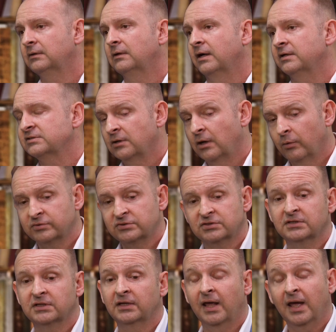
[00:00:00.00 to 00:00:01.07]
I saw what
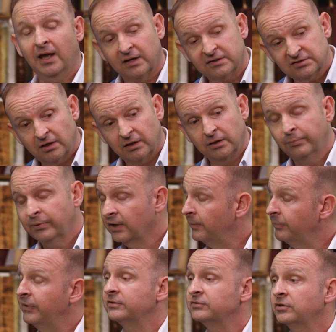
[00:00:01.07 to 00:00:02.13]
you did. Hey, I saw you pick
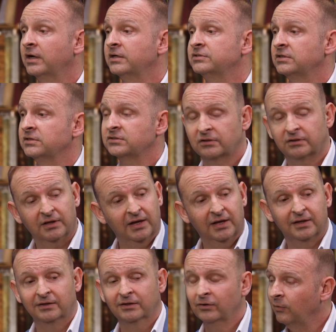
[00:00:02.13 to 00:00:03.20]
up that trash
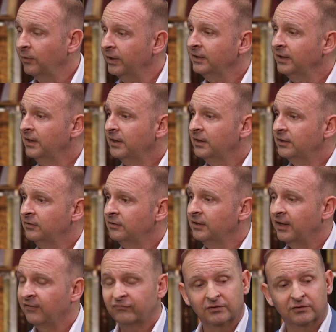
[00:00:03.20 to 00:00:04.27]
yesterday. And you know what? You
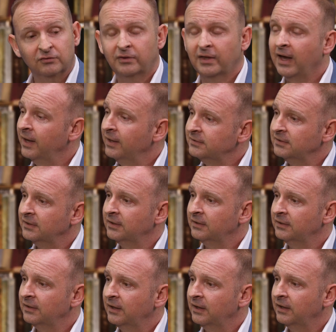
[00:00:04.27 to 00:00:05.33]
didn't have to do that.
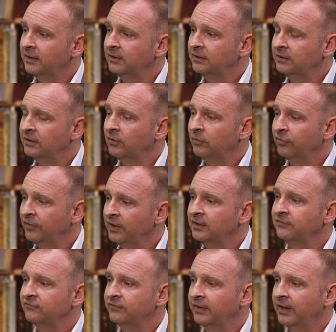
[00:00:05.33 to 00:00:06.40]
And, thank you for